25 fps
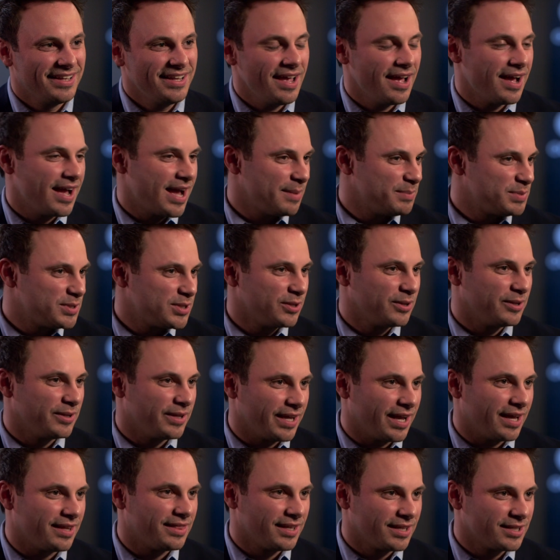Yeah,
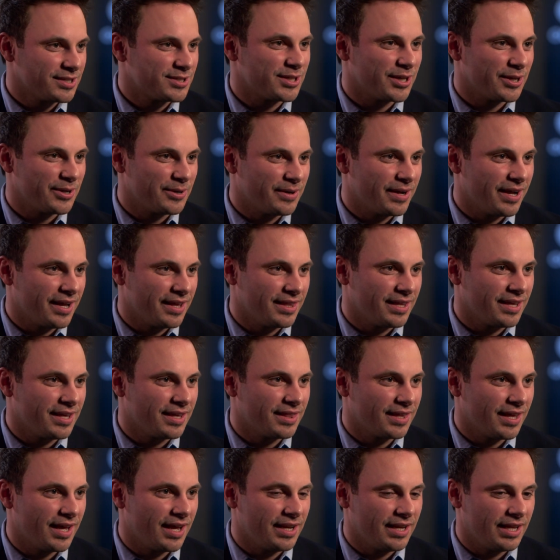absolutely. I think so. I
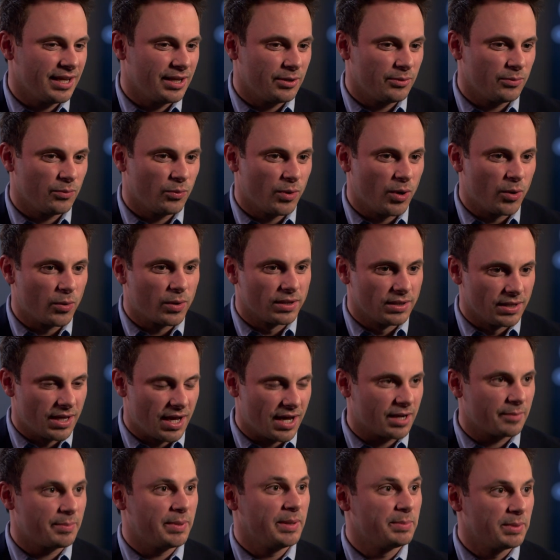think that it woke a
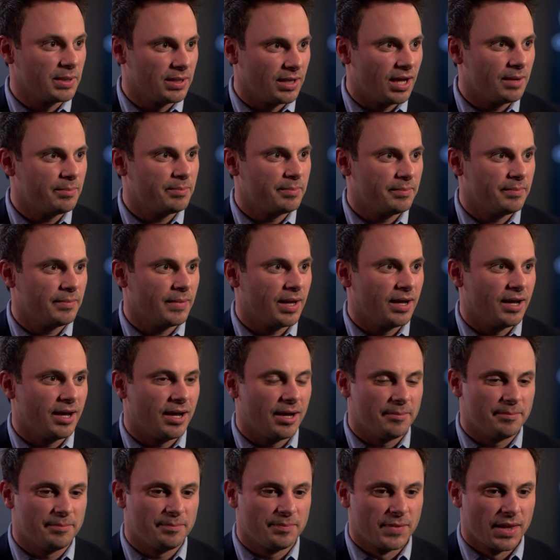lot of people up.
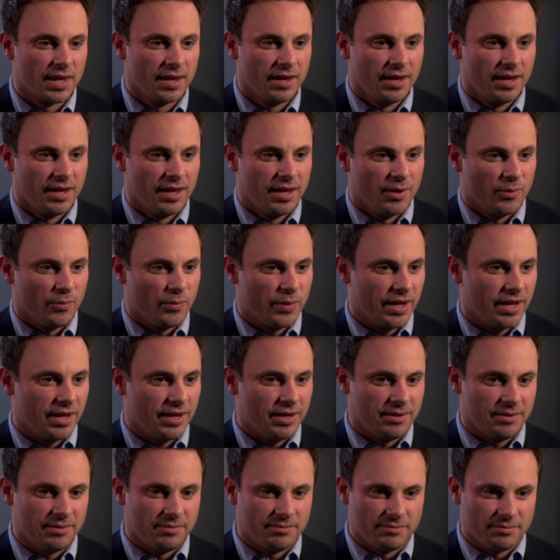
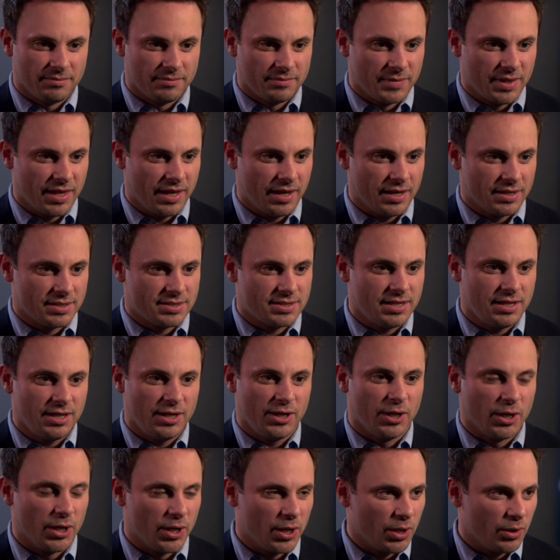When the
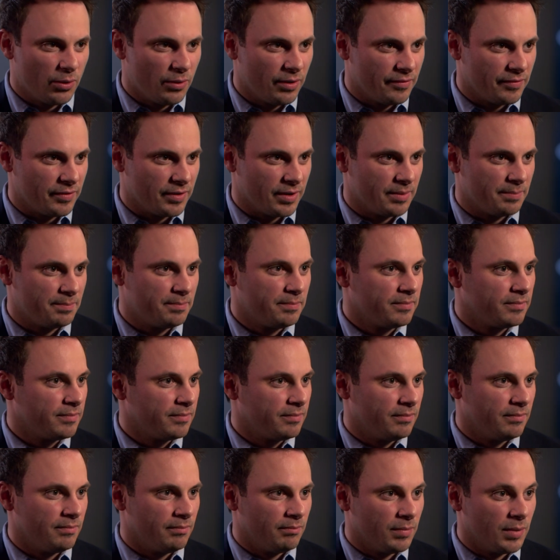CEO of a
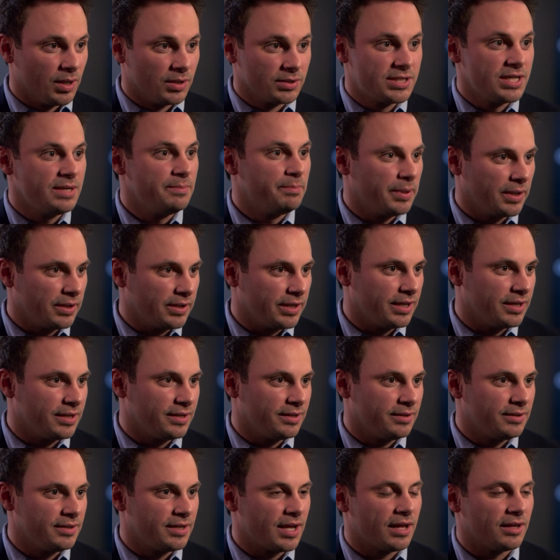
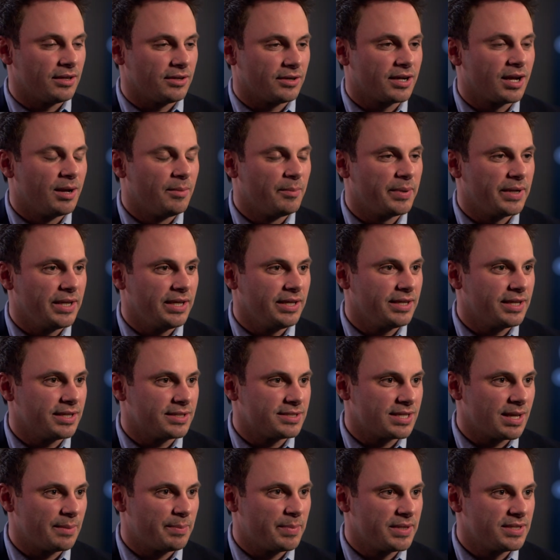multi-billion-dollar company
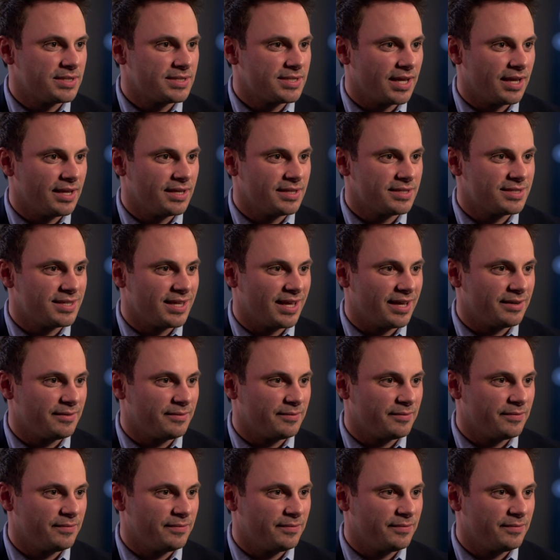gets up and says that